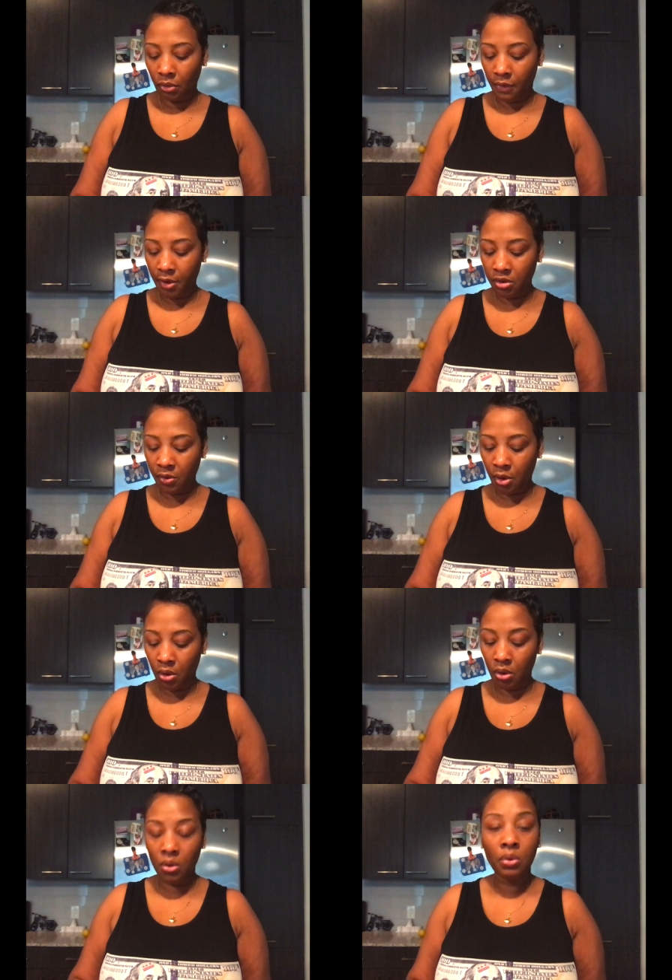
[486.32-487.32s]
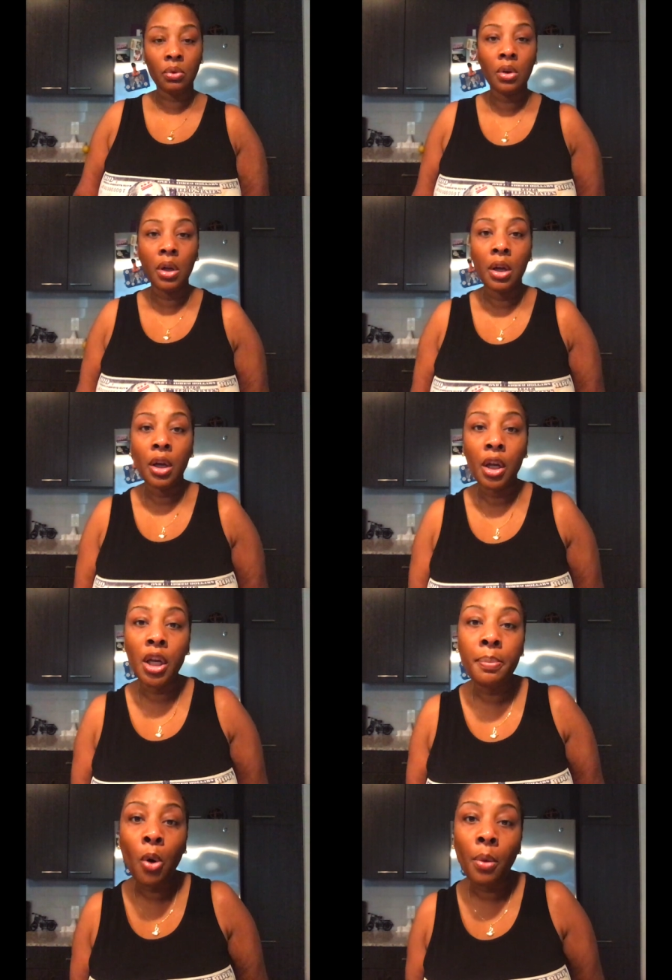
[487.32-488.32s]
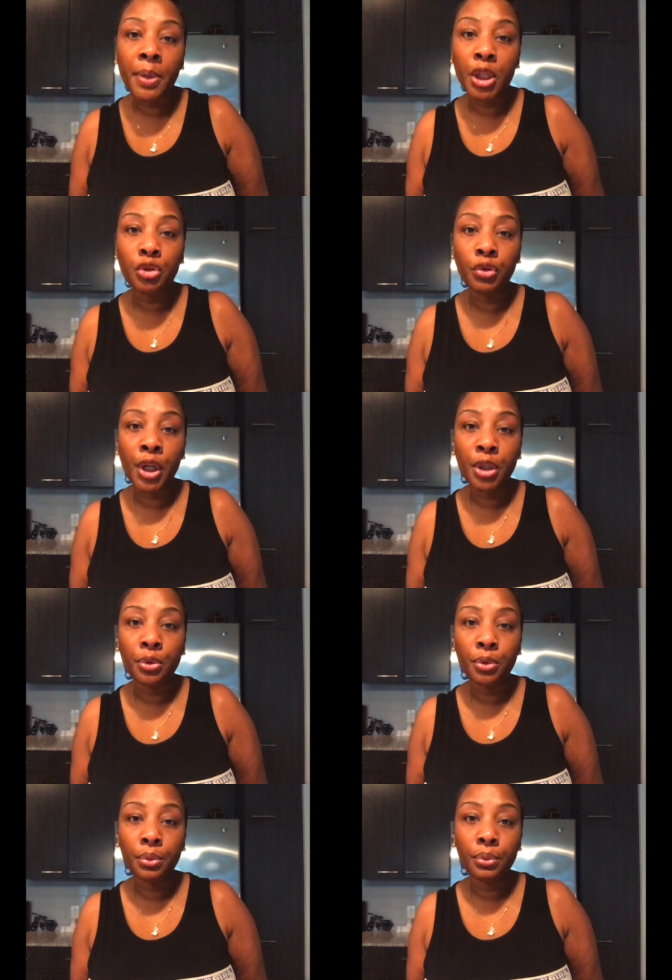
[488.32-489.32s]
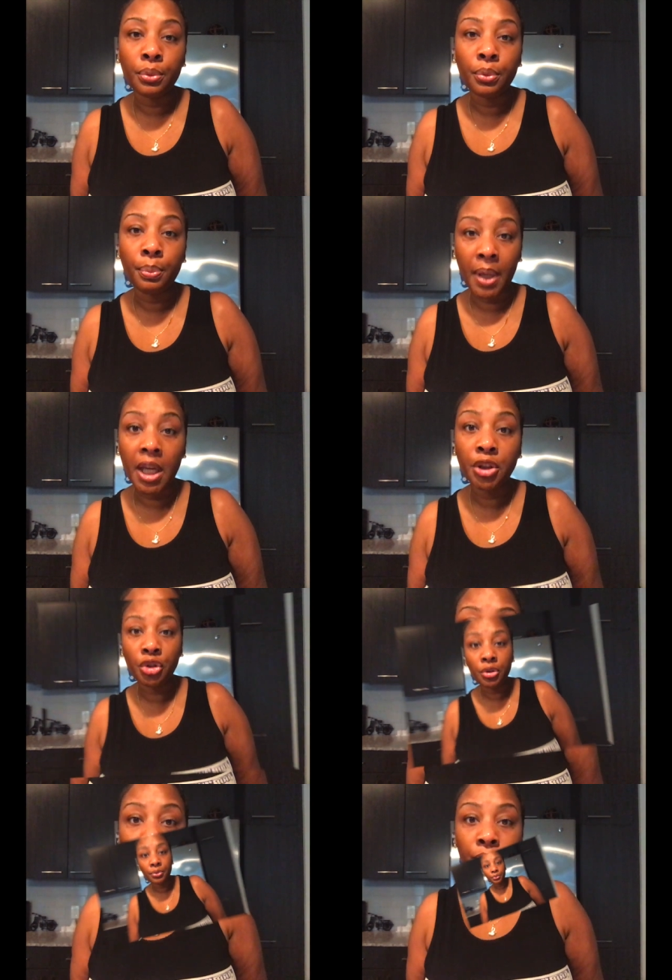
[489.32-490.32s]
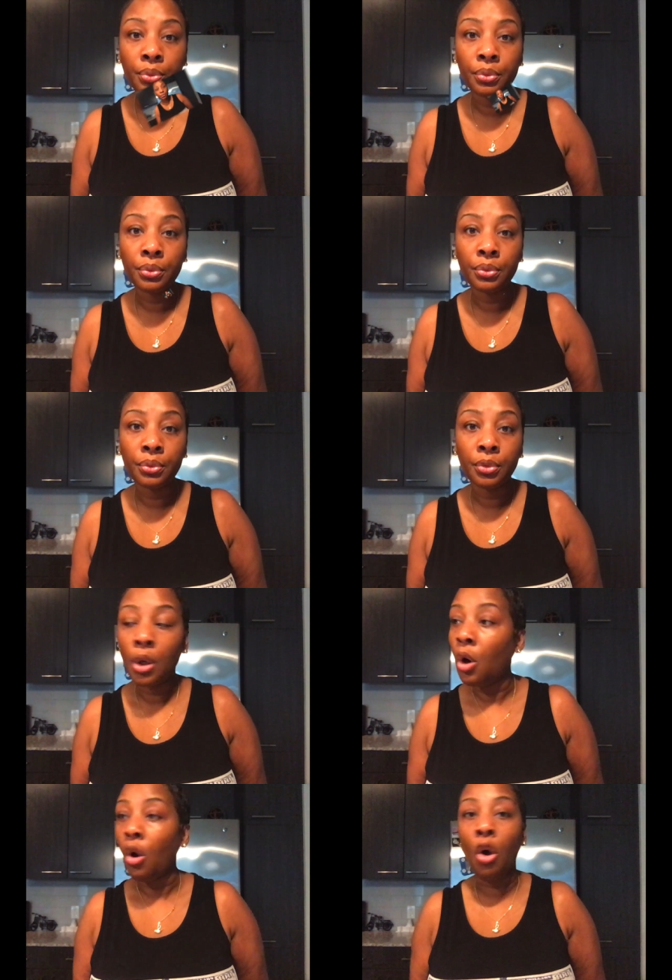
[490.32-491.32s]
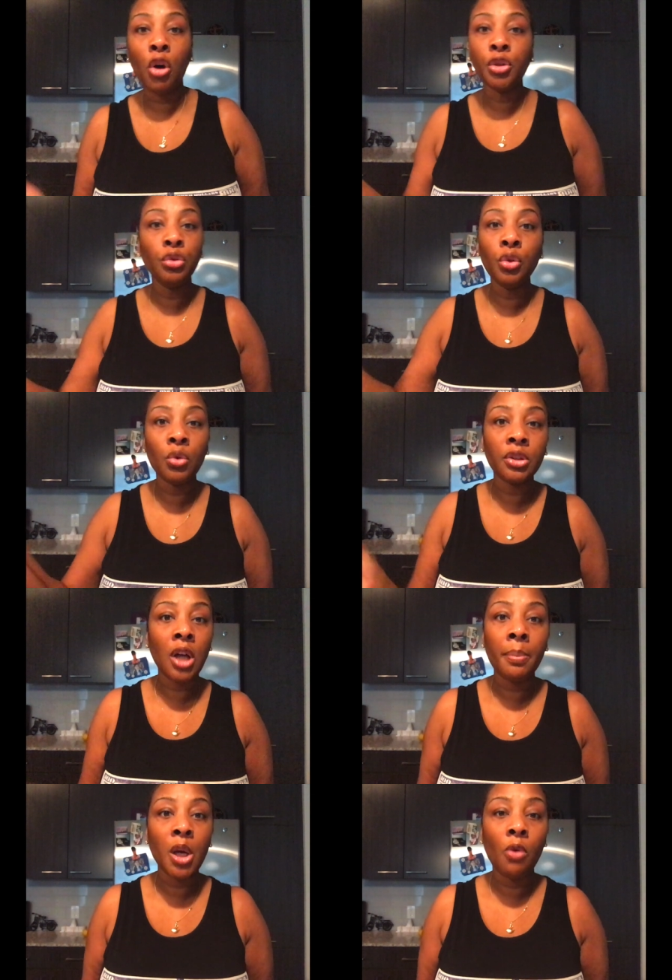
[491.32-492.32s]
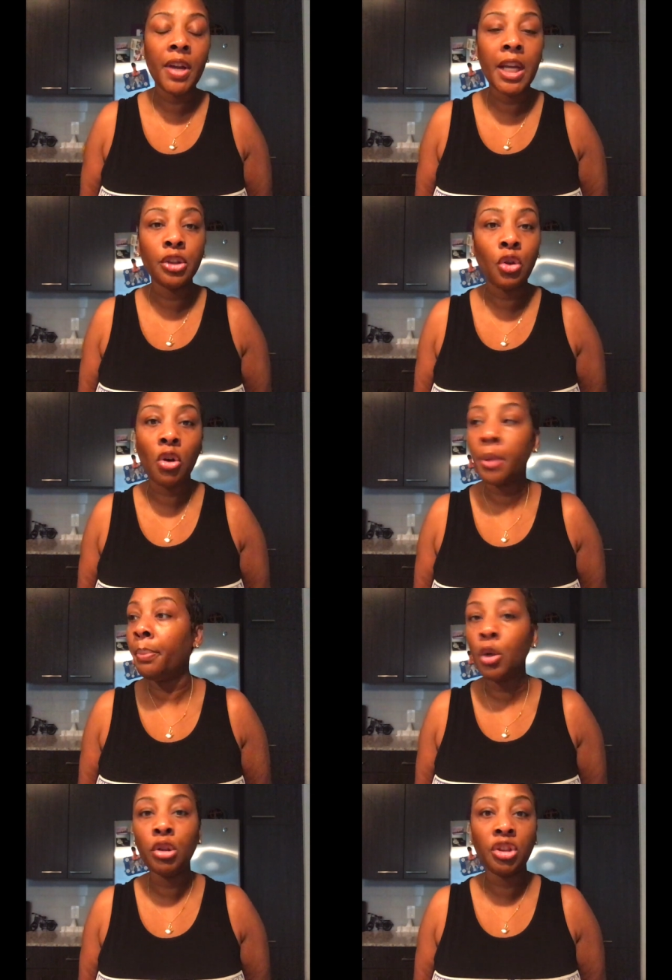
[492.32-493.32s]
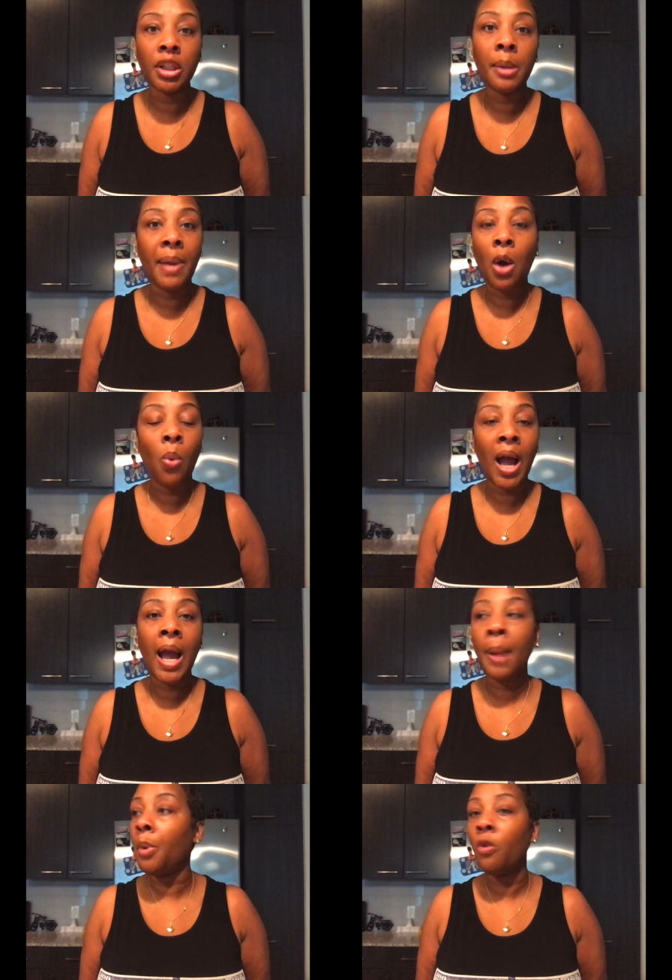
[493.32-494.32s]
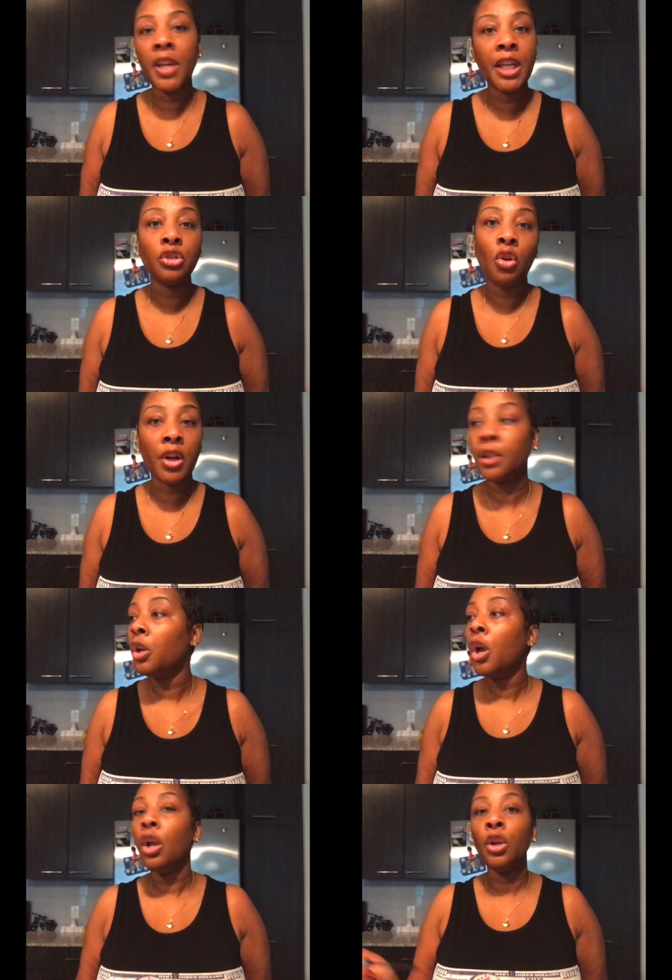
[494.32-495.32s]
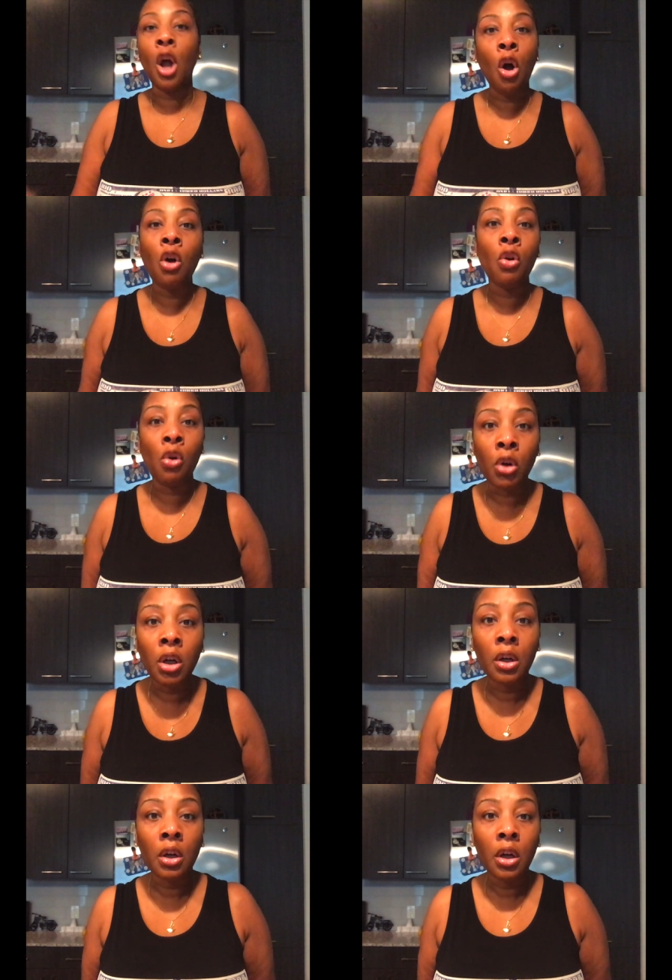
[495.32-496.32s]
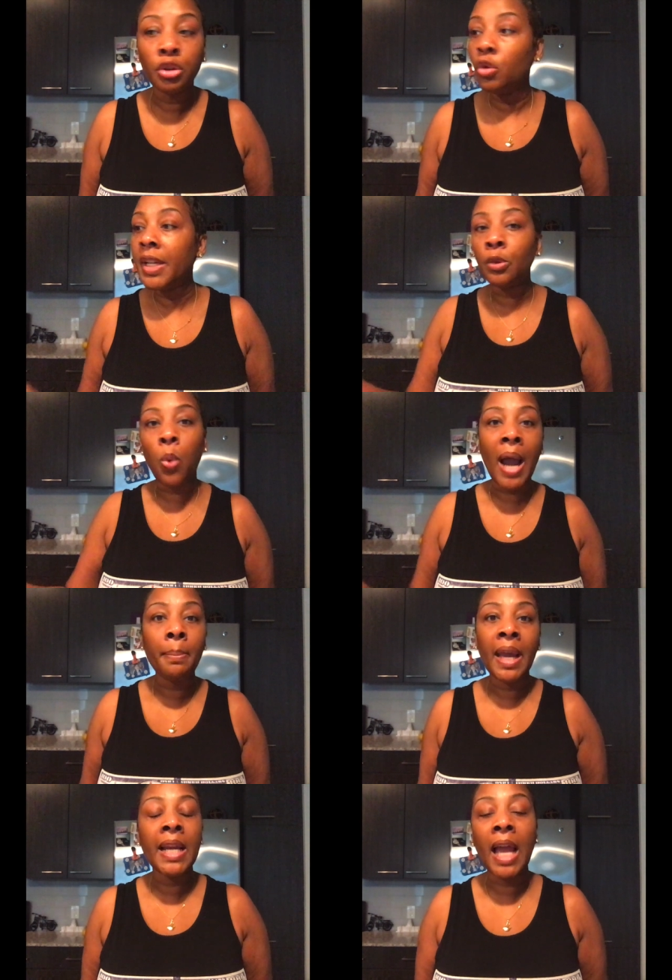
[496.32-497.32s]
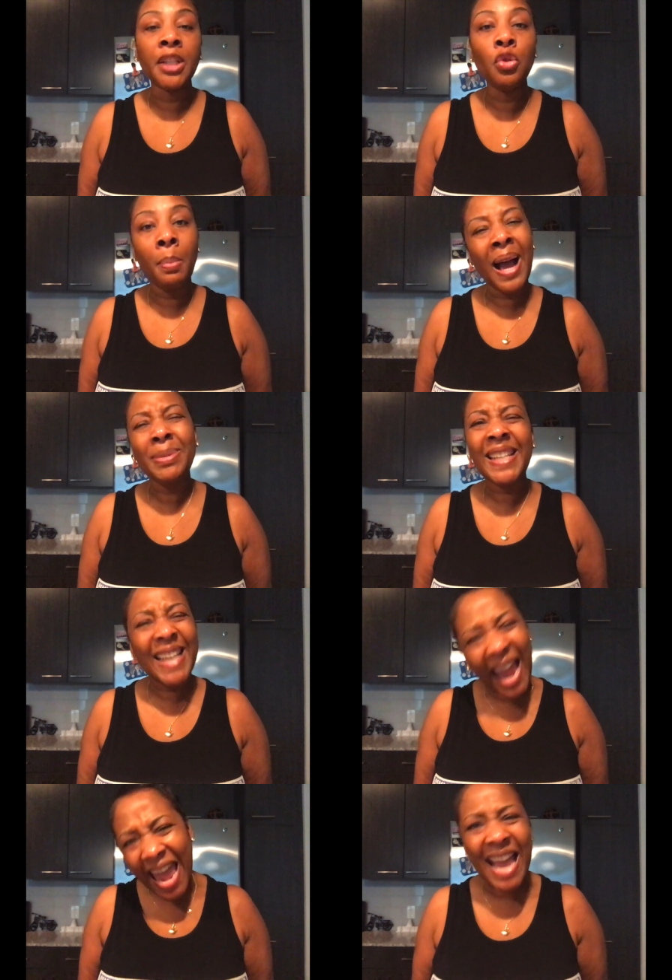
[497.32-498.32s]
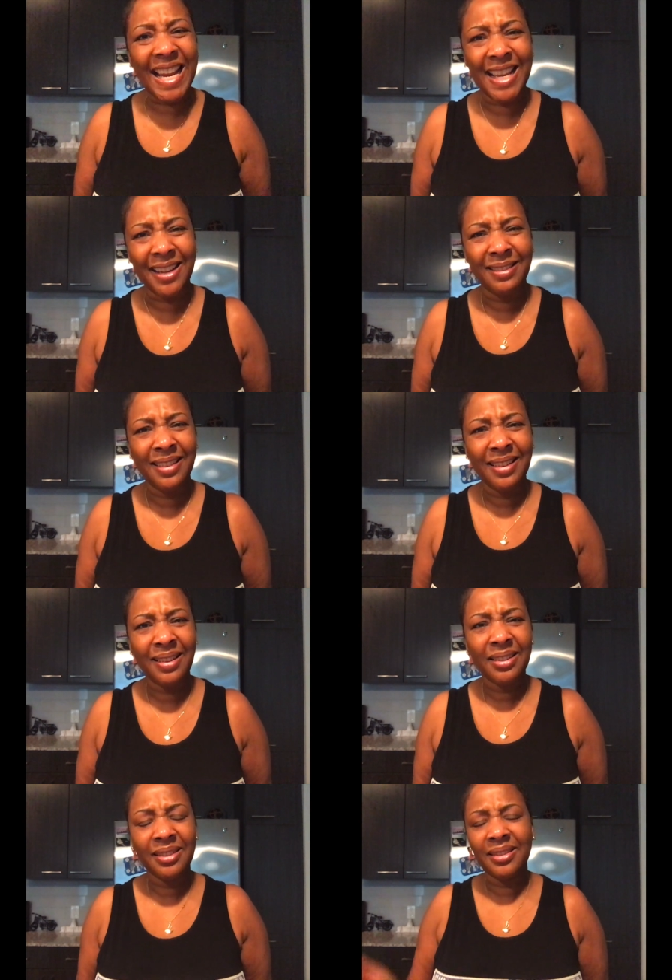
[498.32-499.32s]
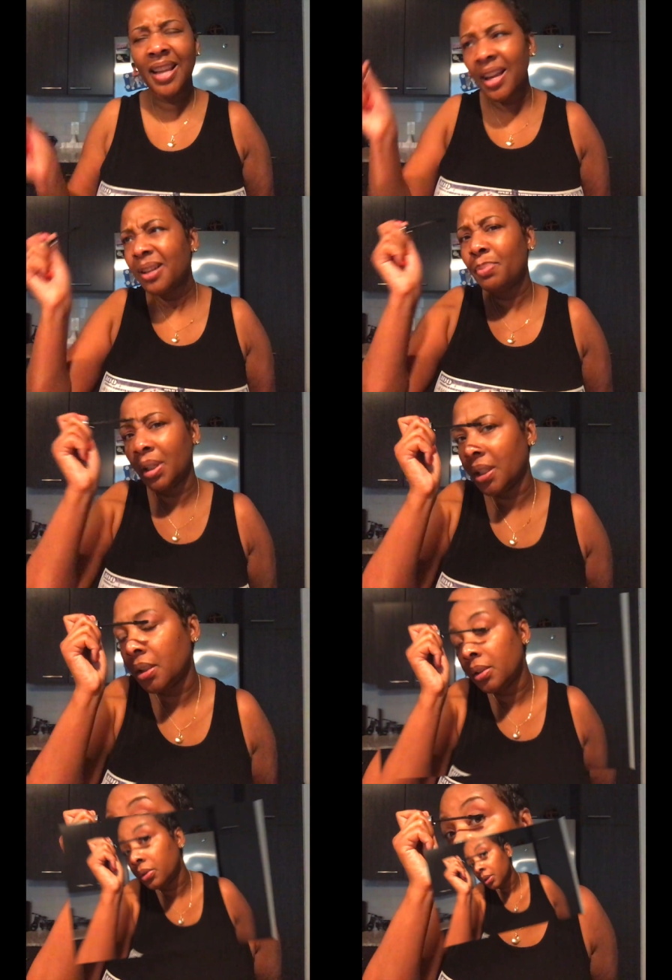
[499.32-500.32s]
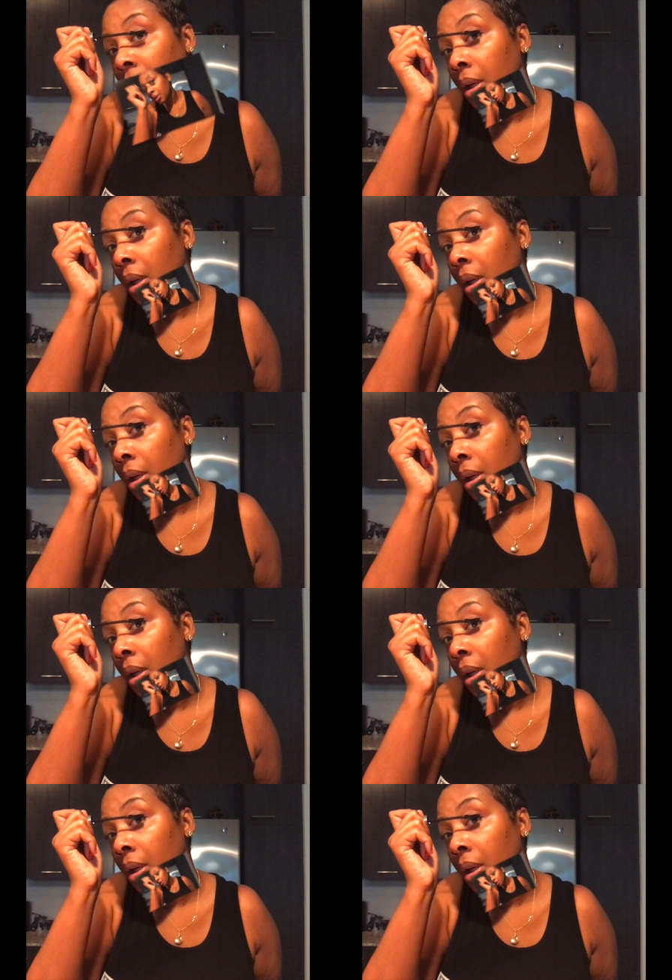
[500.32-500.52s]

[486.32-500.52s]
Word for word: First of all, he bought me a drink, bitch. All you doing is coming over here talking bullshit about why I'm over here talking long to this white man like you my daddy. Nigga, please.